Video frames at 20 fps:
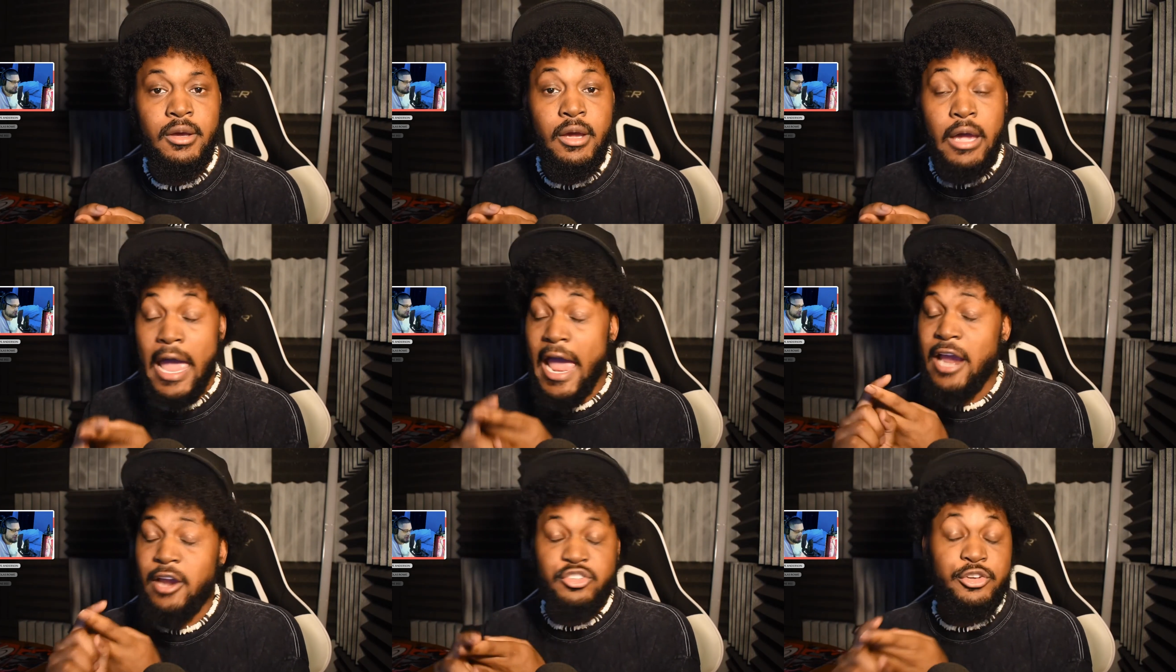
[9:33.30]

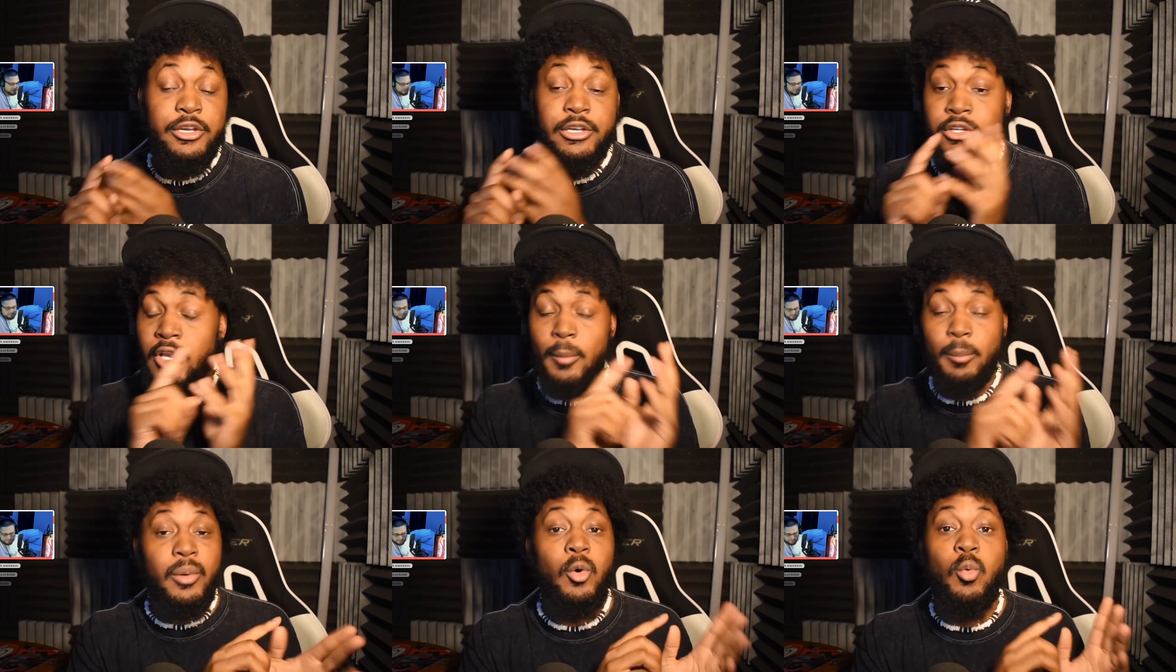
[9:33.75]
Actually,
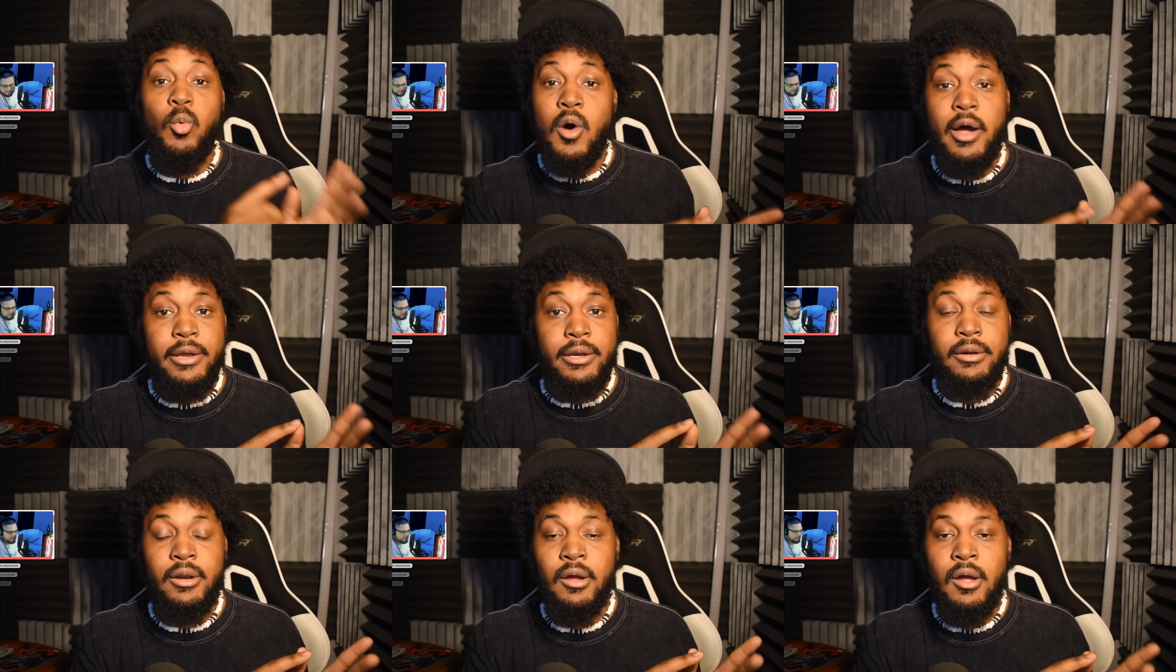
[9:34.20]

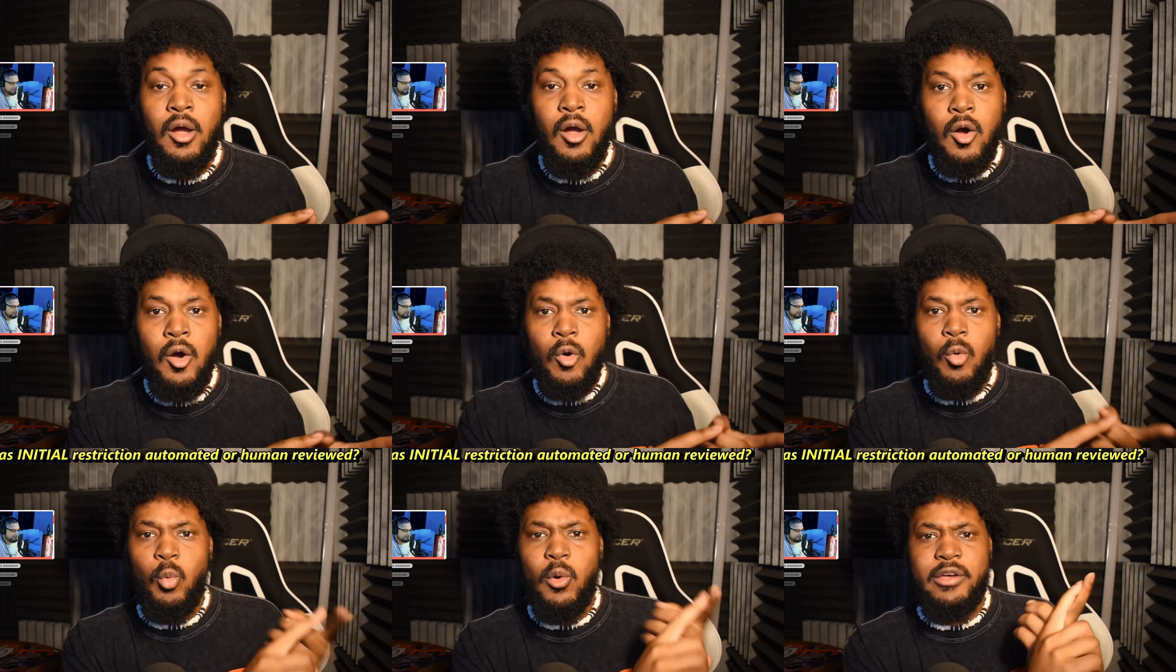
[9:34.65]
#1,
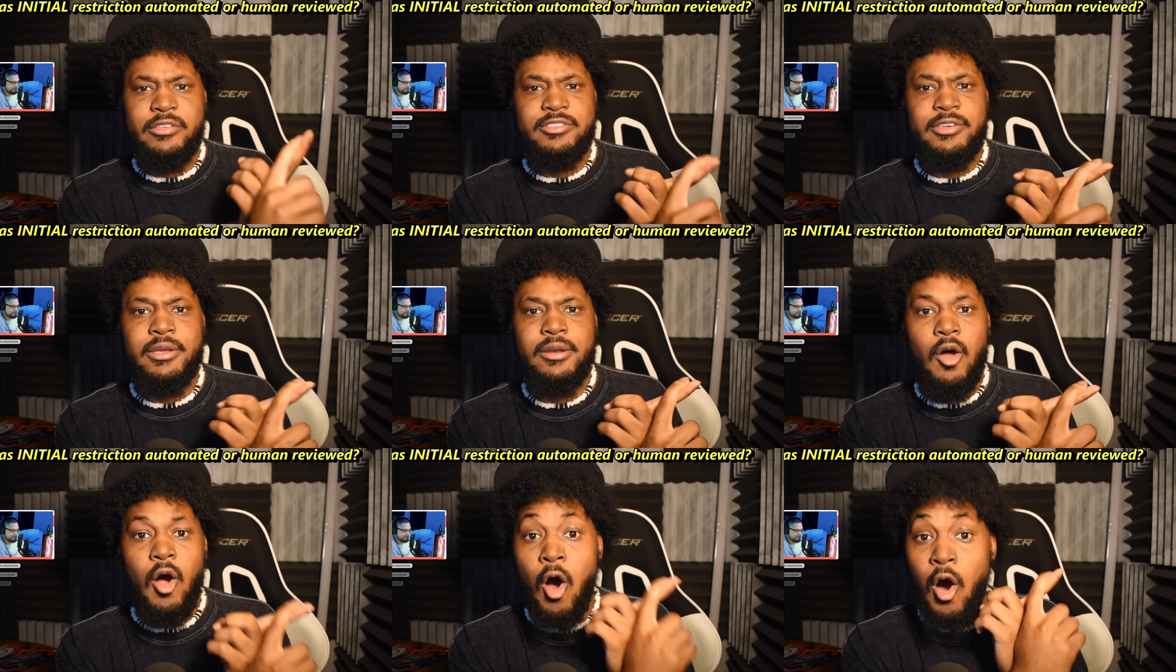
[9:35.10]
was
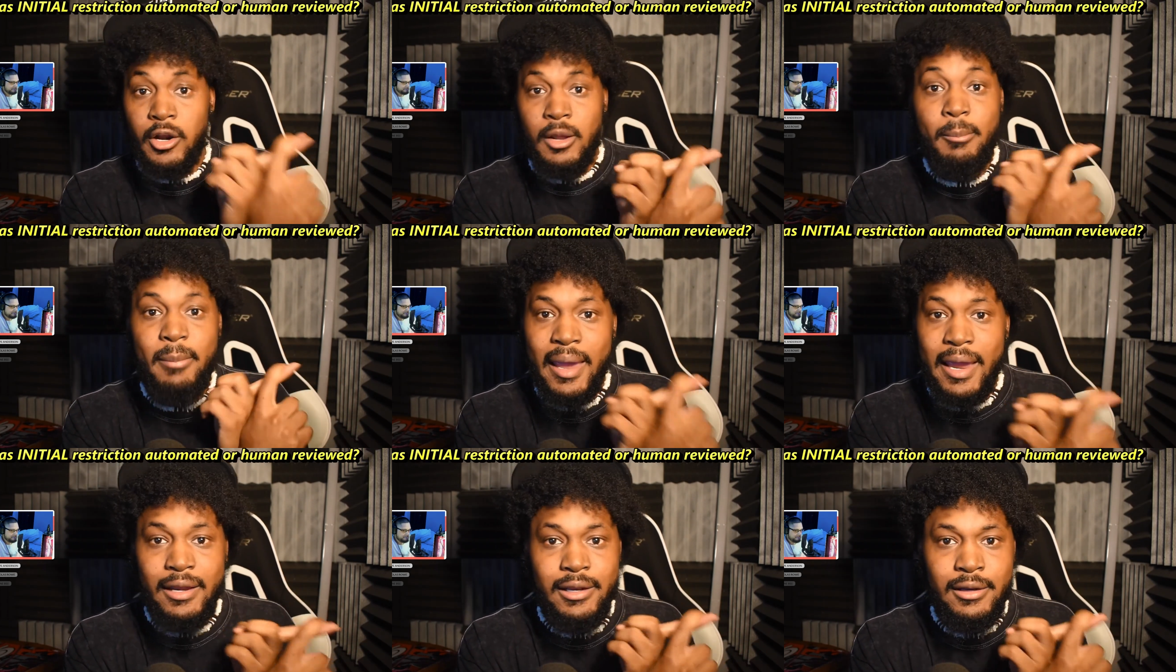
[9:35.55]
it
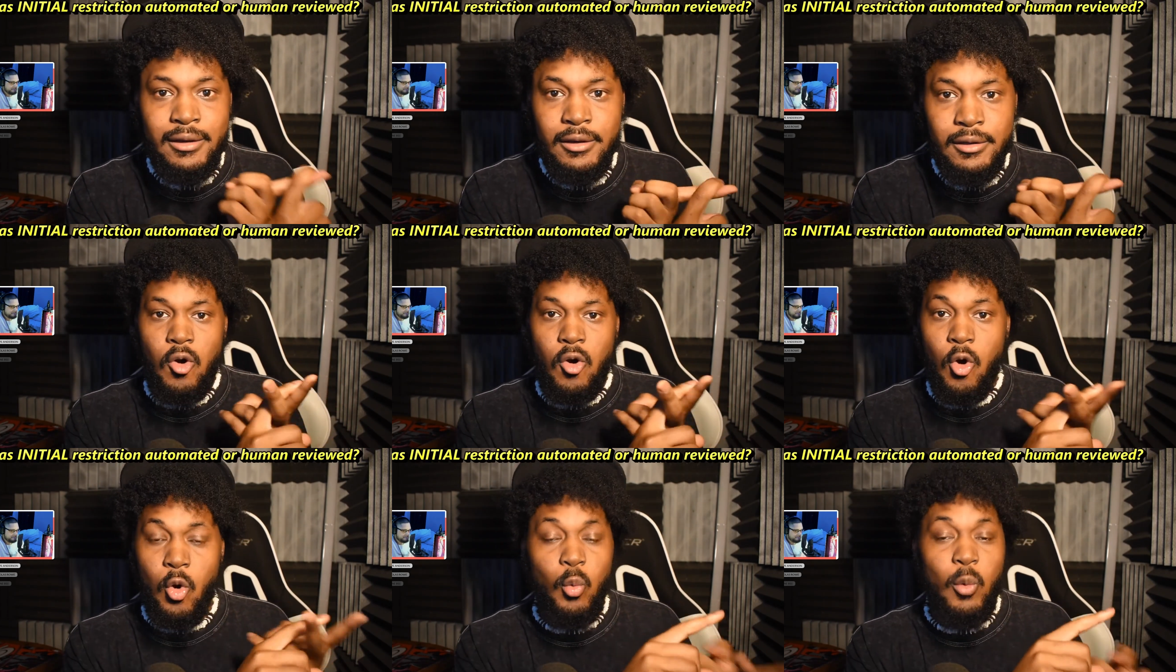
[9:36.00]
automated
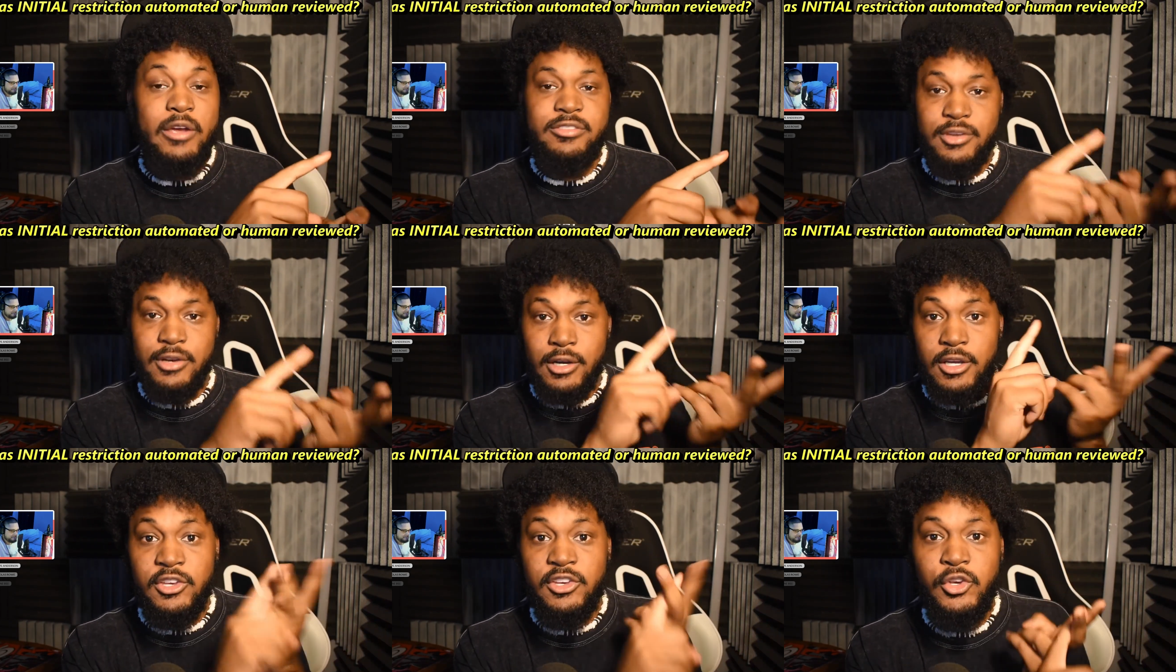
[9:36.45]
or was
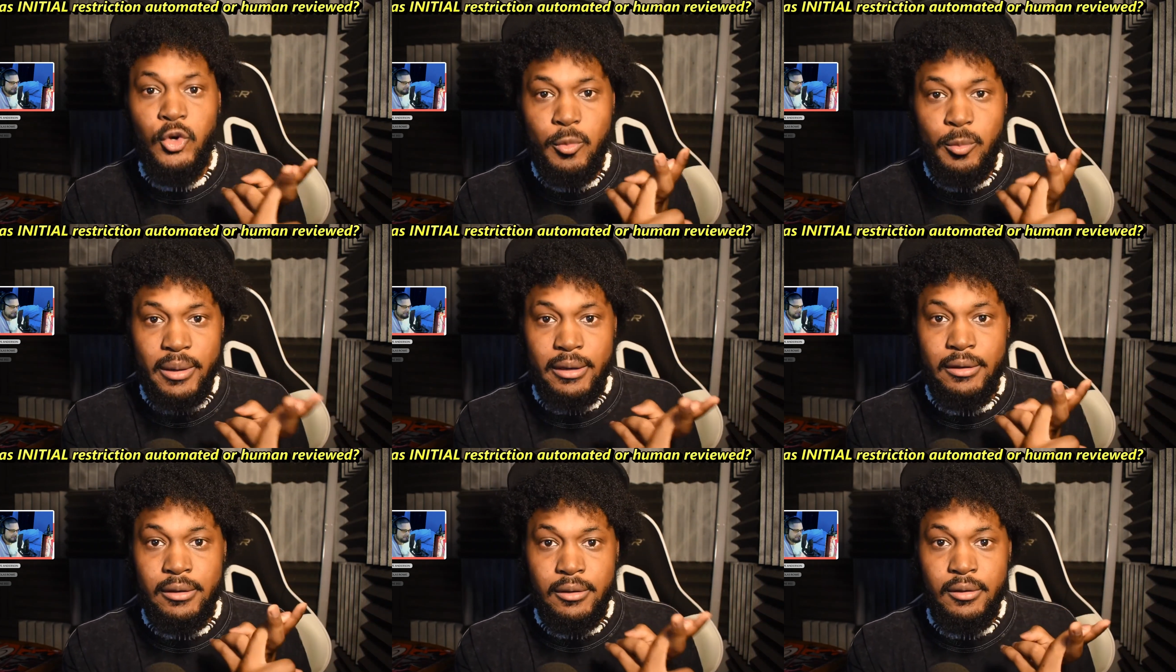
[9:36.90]
it a
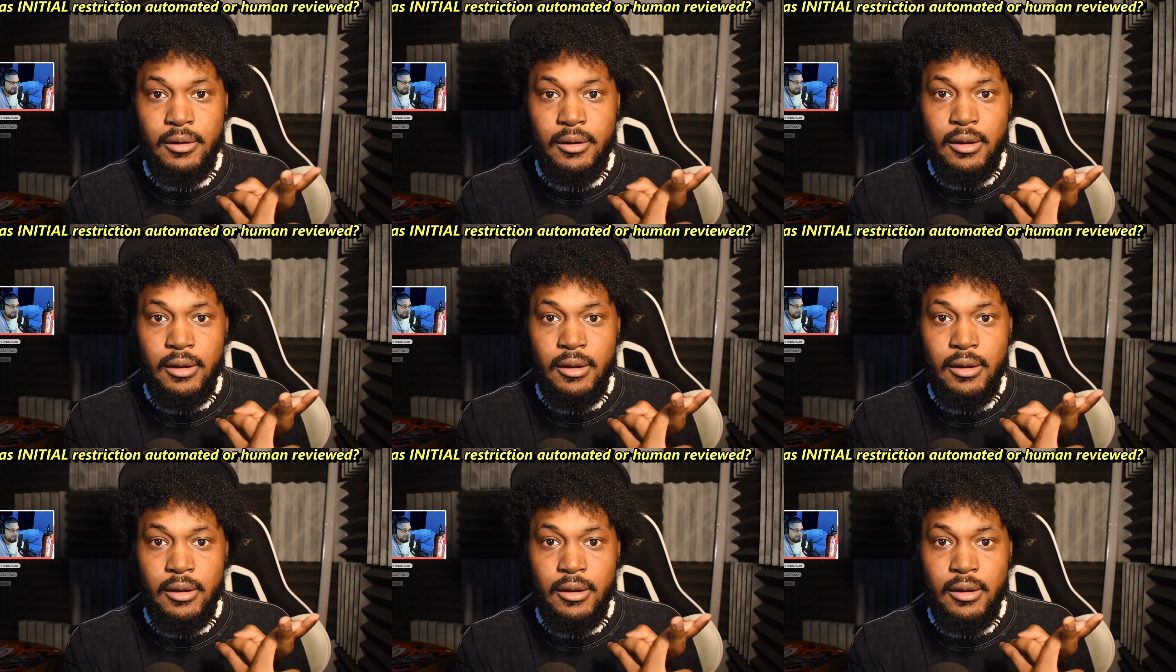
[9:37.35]
human